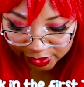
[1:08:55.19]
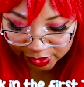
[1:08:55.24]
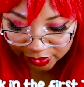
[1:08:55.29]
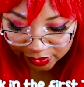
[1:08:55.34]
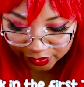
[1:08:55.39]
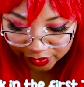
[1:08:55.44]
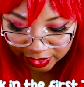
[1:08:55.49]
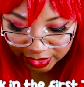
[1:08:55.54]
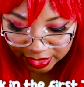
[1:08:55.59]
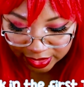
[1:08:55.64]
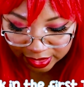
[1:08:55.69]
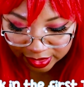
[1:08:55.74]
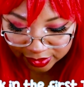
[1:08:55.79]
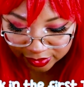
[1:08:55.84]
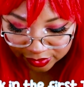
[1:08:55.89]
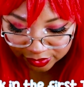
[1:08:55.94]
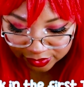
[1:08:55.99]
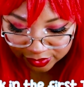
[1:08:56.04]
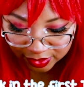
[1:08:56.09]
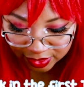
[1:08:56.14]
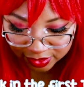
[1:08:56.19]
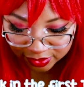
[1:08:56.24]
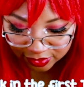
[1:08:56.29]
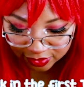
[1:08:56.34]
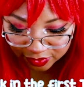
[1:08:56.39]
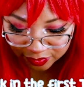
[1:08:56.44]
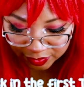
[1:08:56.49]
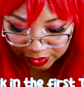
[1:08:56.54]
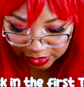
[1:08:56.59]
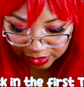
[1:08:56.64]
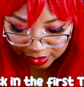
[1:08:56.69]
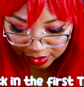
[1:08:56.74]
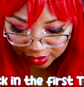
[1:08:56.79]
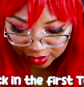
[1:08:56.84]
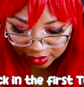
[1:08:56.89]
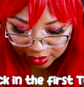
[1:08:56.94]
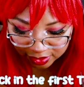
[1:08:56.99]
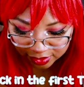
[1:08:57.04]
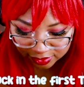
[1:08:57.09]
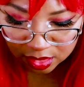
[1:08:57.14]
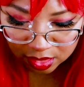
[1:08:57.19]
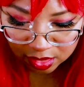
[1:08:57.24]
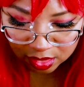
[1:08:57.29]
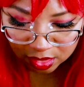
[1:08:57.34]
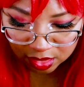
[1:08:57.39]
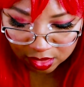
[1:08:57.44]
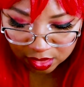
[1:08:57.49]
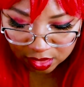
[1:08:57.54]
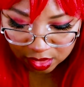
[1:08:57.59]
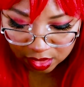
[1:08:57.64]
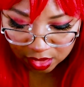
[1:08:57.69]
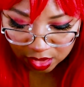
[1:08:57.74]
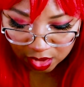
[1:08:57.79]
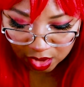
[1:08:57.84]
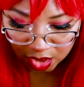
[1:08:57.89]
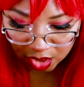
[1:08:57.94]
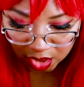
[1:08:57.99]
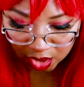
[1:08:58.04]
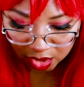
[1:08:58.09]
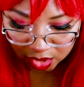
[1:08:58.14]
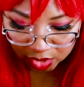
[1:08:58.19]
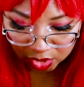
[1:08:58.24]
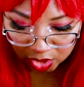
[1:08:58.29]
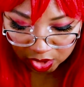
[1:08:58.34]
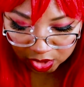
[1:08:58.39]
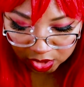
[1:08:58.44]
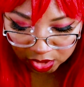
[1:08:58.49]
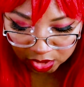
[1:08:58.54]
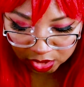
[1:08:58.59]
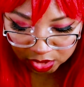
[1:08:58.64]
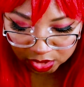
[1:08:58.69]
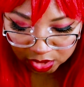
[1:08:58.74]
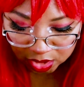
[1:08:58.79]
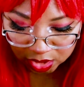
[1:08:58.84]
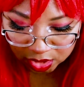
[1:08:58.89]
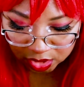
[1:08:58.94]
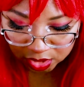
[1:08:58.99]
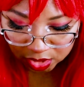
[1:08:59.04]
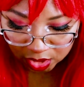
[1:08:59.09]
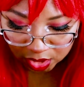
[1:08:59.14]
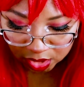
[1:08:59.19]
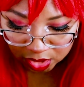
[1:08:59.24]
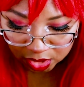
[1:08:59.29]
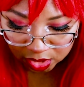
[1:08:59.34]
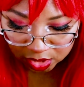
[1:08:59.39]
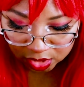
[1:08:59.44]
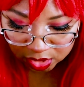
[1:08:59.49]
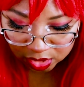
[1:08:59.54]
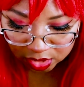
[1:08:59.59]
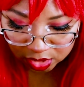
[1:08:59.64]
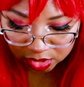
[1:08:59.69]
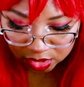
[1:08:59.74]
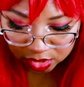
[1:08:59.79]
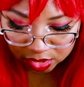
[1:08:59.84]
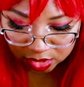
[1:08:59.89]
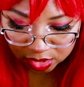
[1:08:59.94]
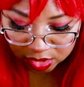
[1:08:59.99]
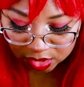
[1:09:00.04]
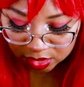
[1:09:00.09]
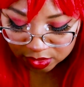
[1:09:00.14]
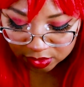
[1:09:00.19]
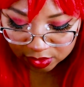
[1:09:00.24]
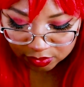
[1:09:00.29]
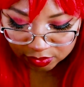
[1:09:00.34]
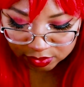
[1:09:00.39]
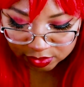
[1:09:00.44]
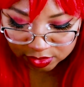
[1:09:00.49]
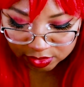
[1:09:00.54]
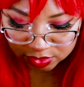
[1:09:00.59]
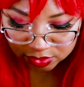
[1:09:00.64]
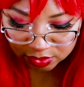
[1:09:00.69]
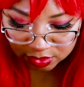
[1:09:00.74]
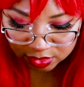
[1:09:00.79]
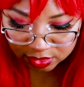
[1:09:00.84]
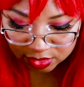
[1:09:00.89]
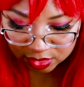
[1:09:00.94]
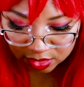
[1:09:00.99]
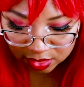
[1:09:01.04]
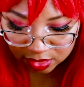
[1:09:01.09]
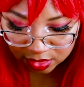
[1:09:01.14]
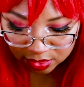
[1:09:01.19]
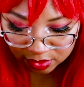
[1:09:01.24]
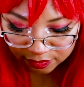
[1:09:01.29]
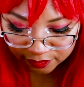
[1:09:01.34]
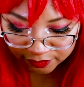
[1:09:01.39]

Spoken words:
Okay, so it's not just me. I don't know what she's trying to say.